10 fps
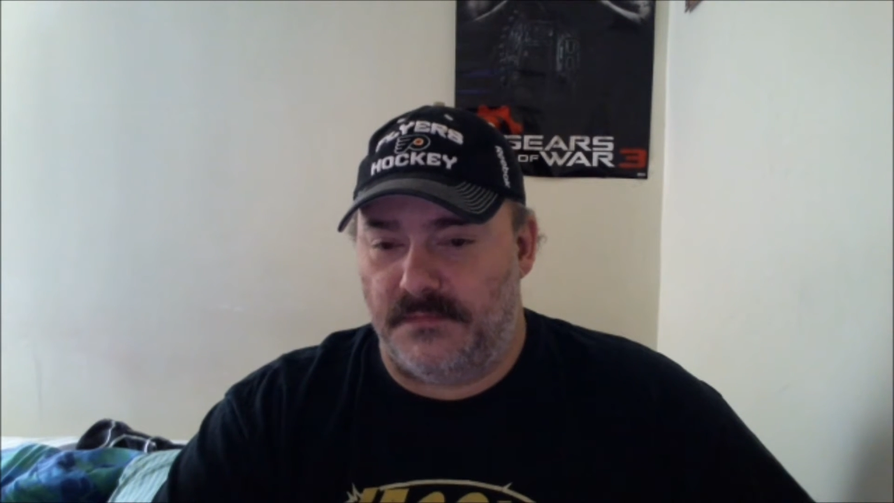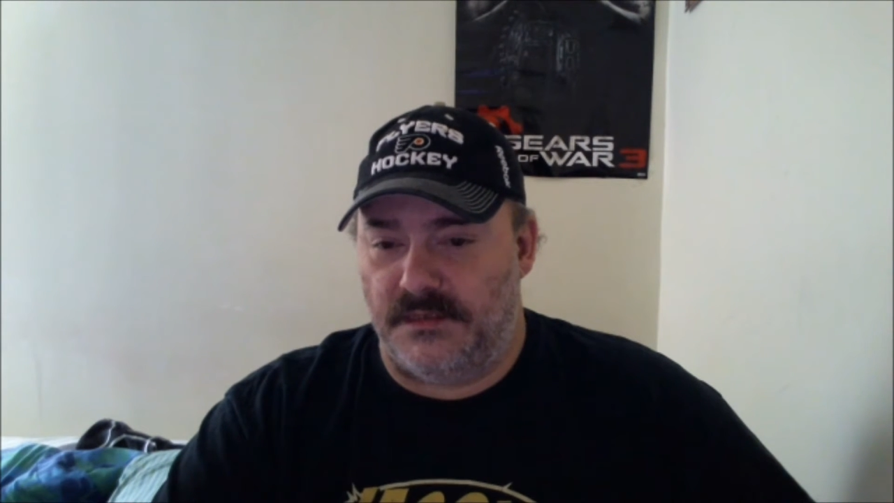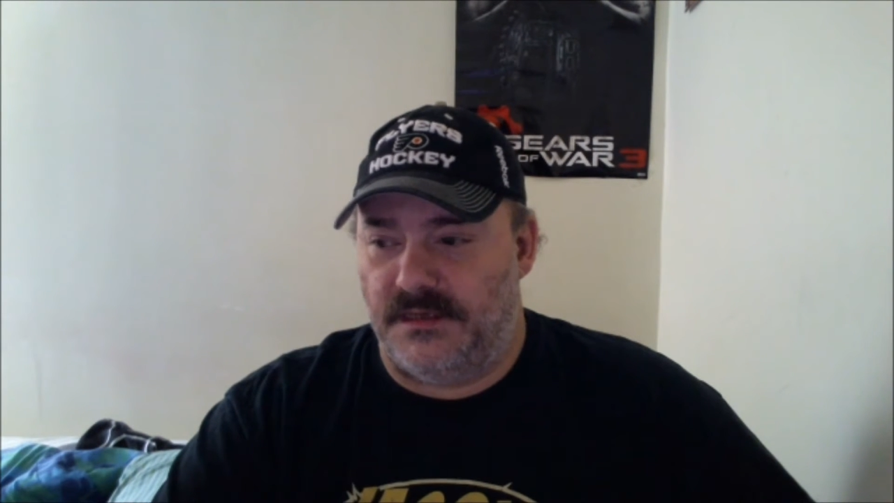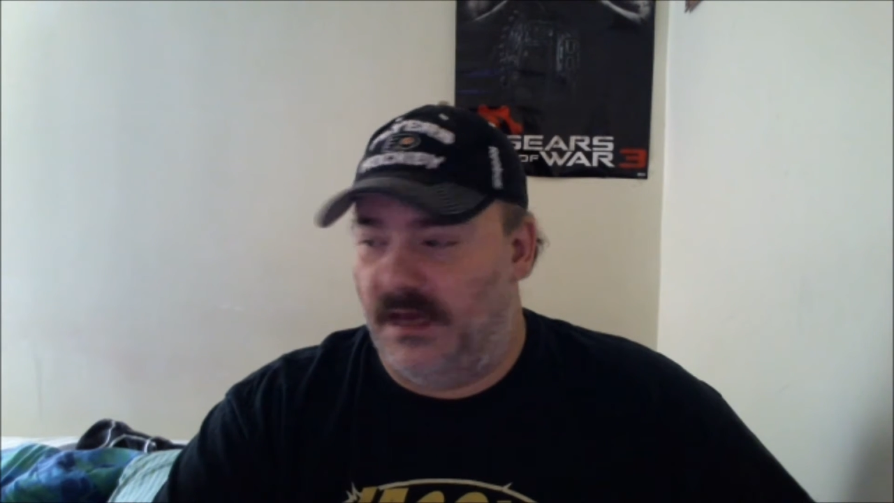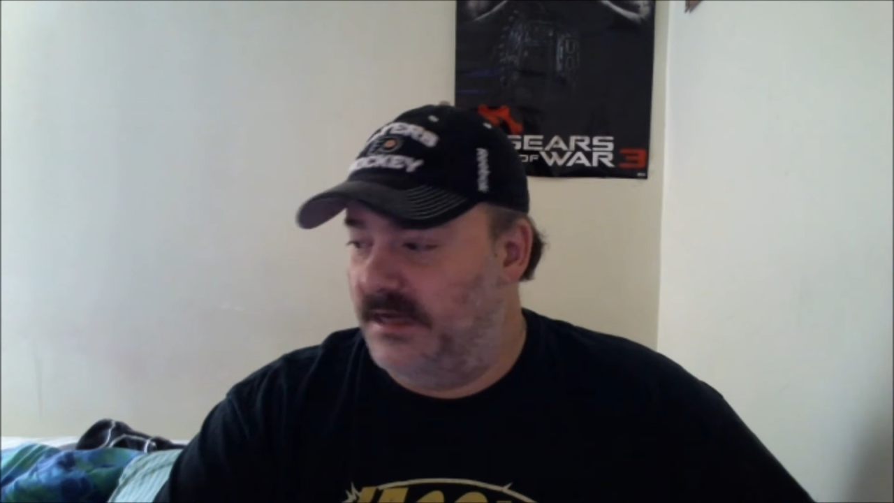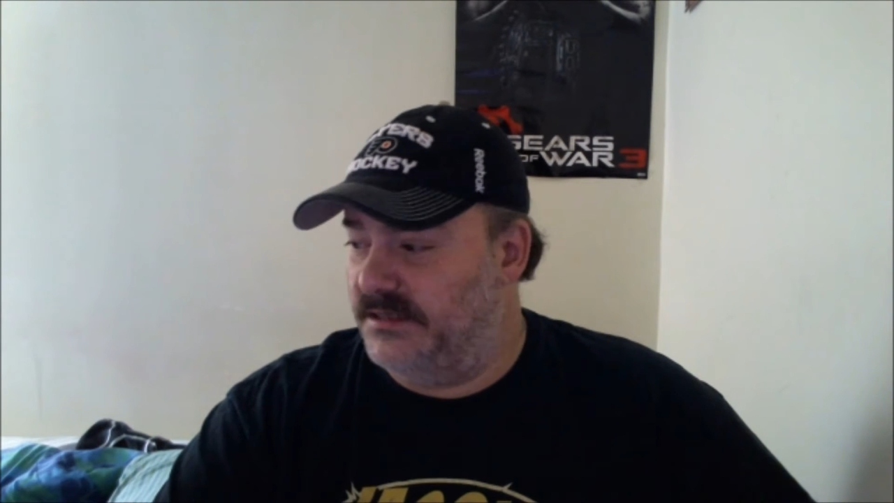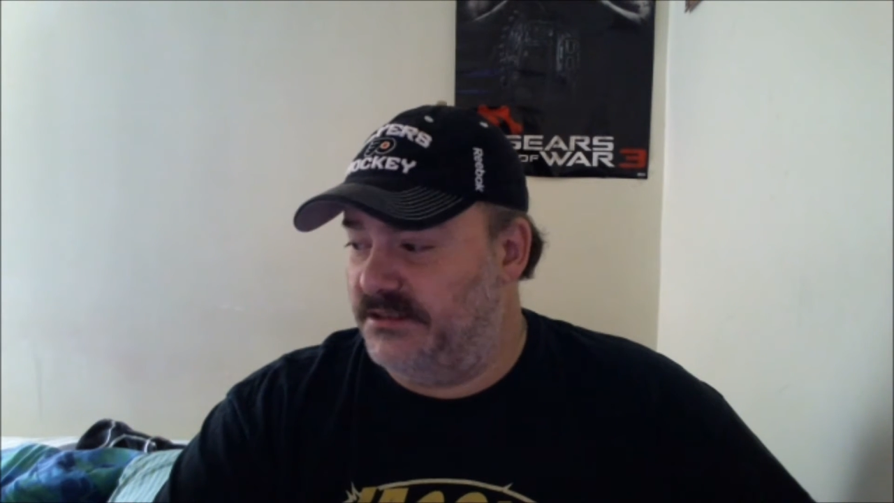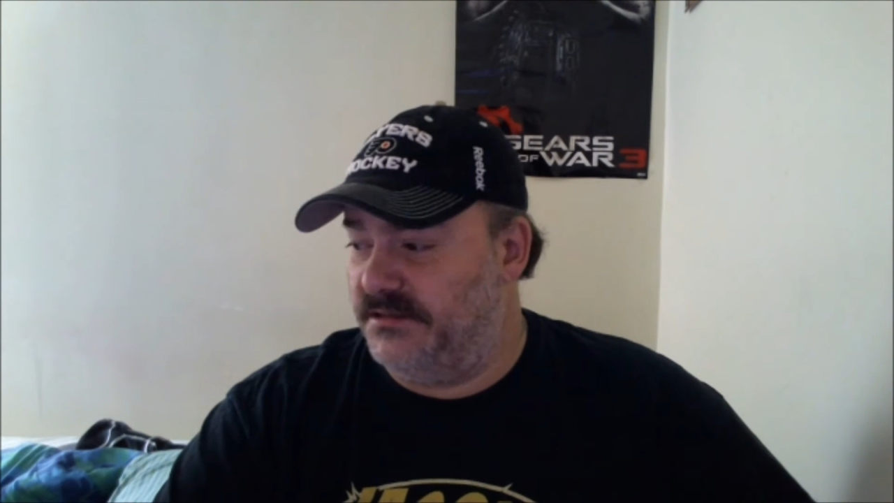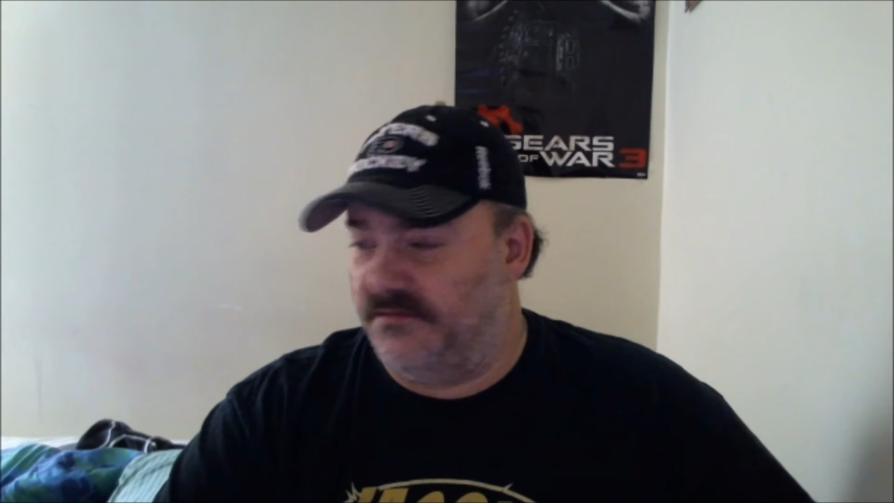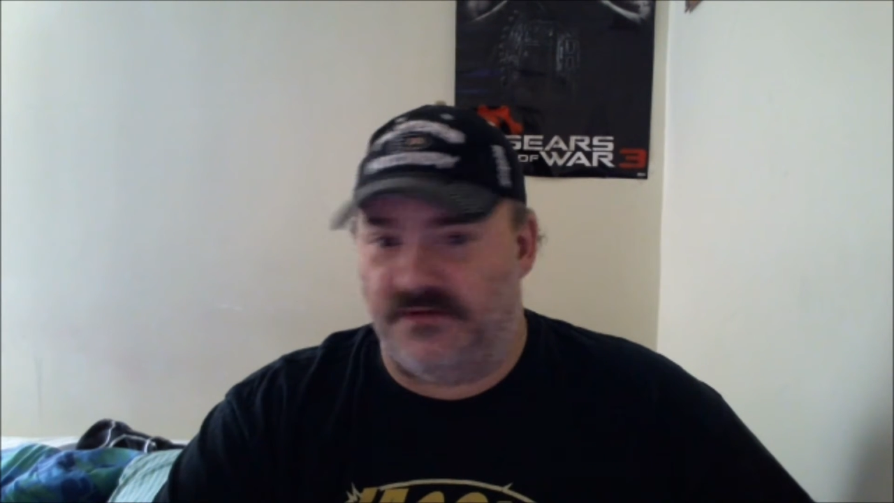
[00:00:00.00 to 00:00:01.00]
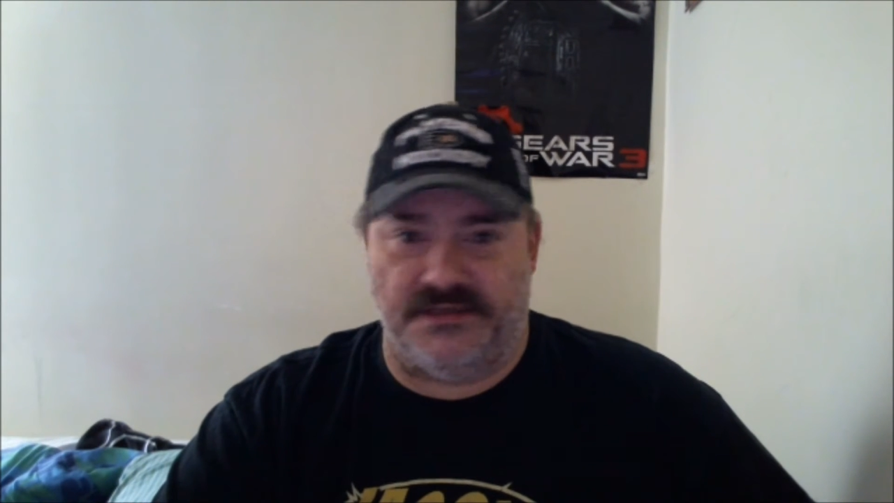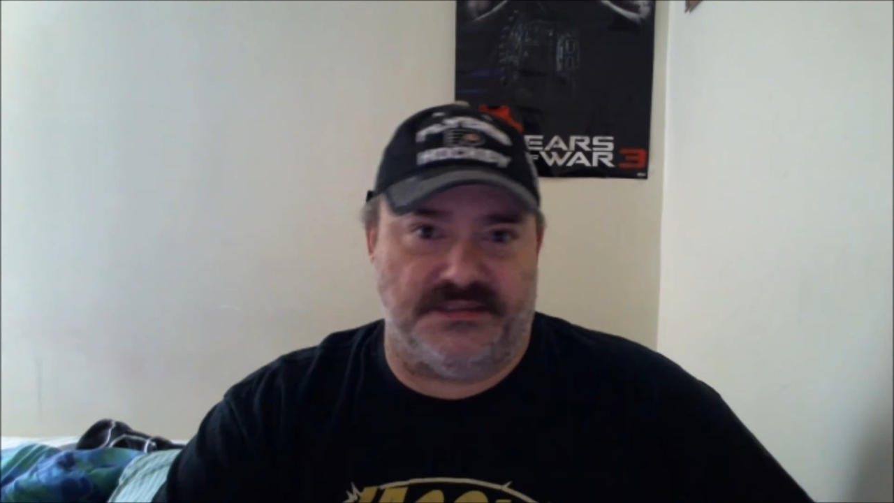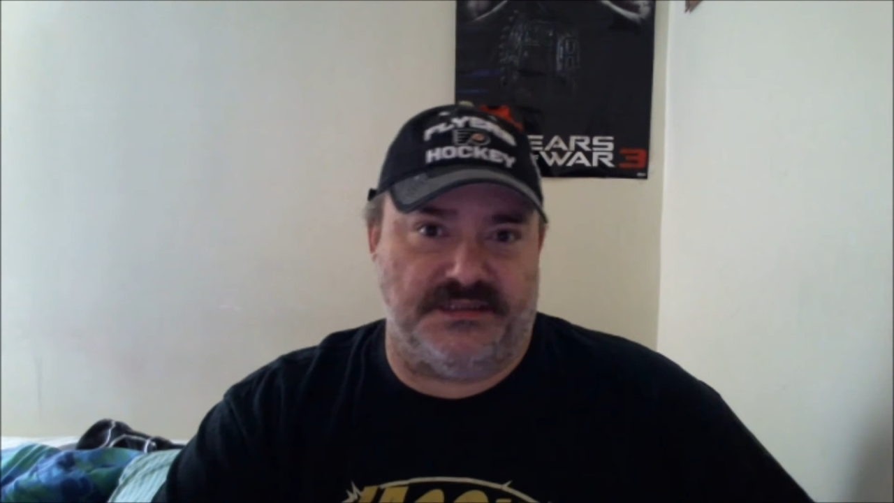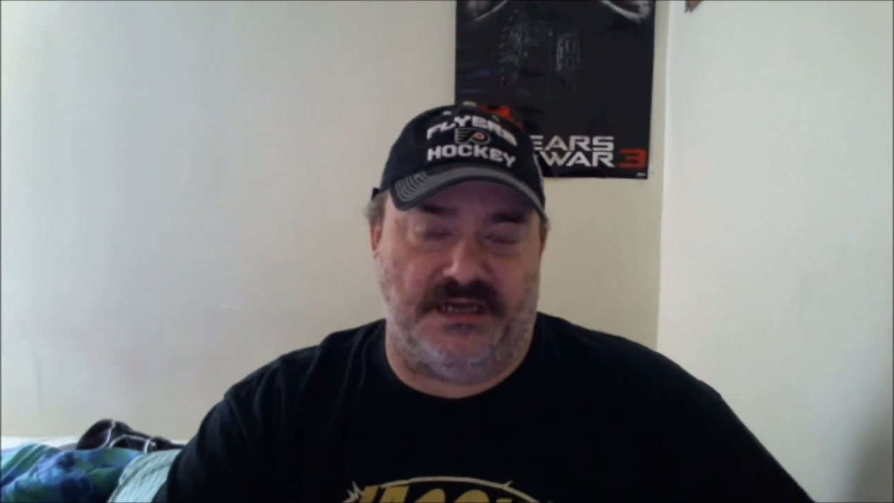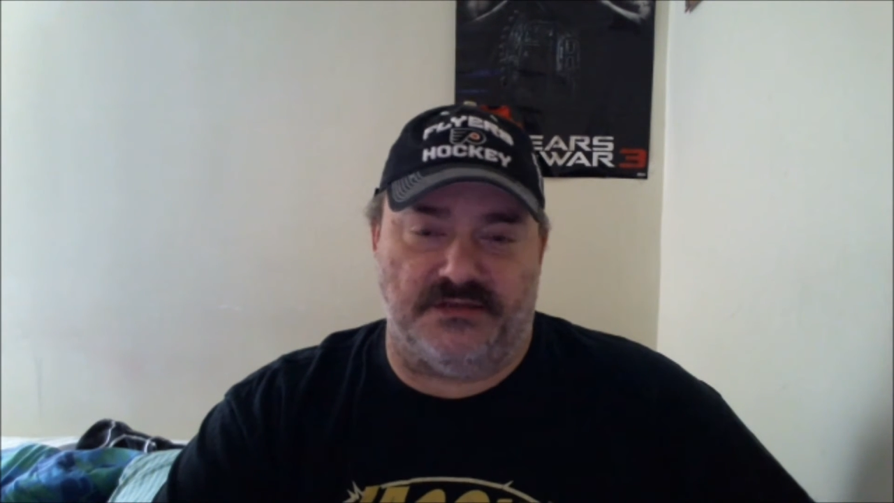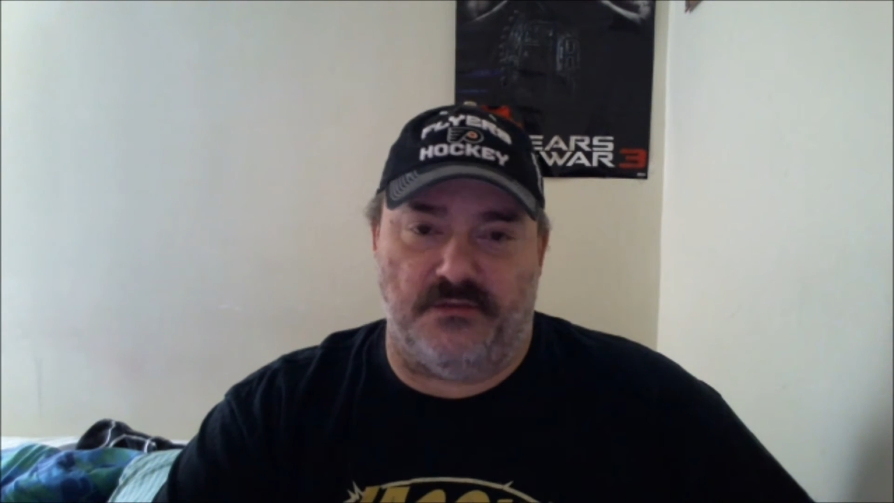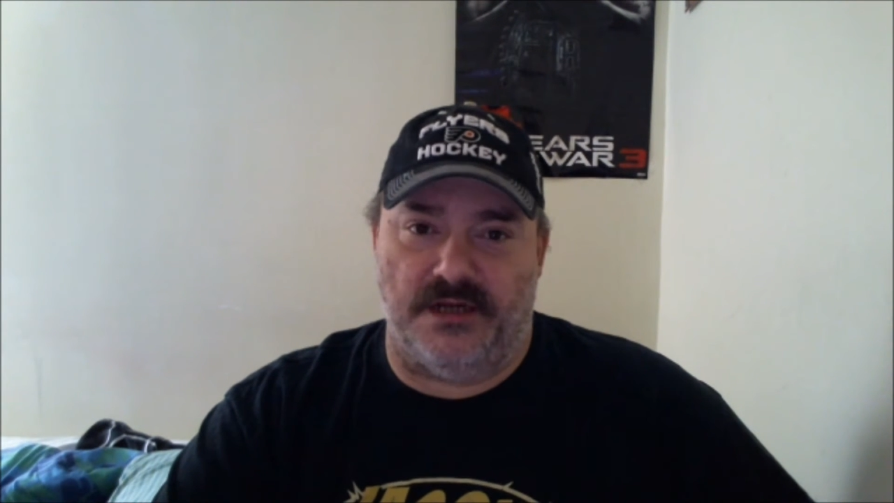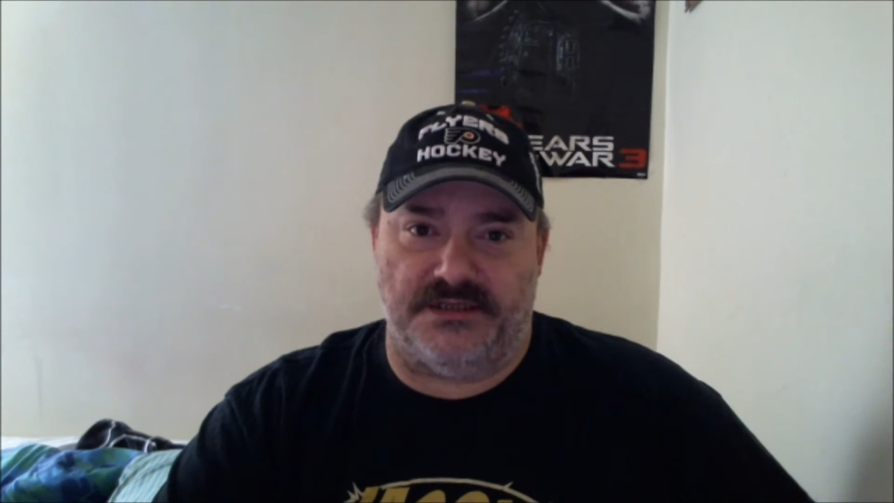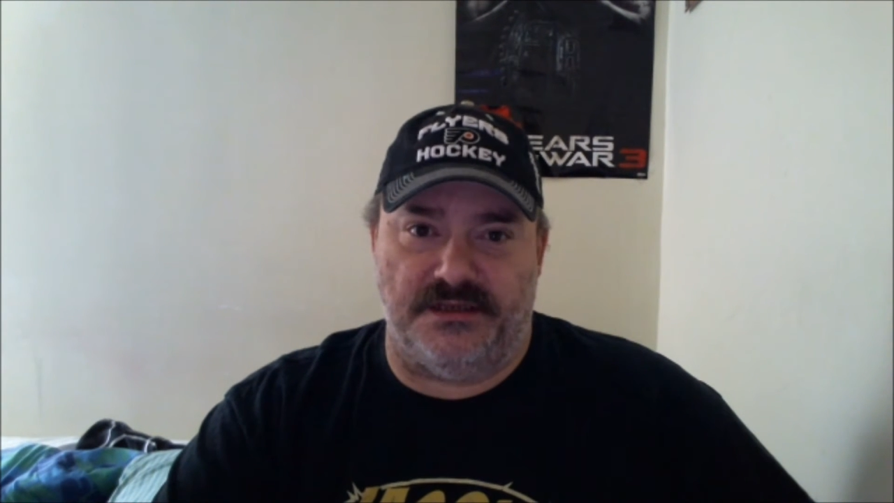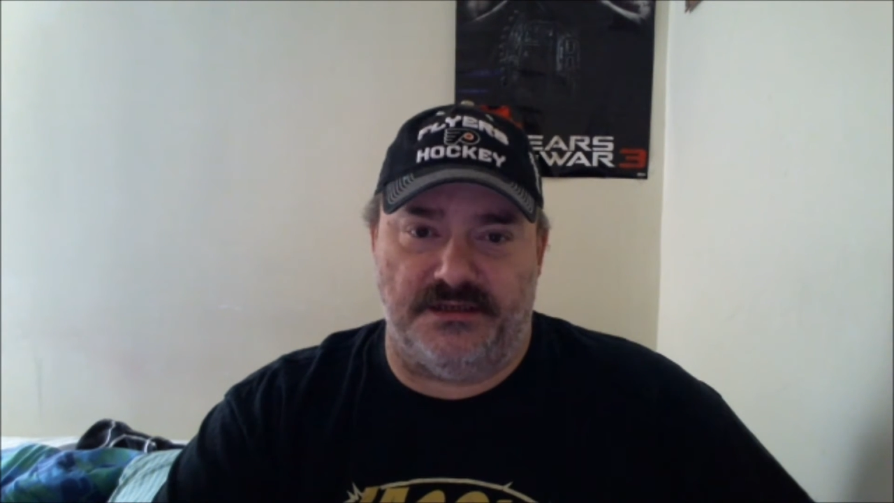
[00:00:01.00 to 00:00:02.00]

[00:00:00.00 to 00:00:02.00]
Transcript: God, she's a friggin' Sasquatch.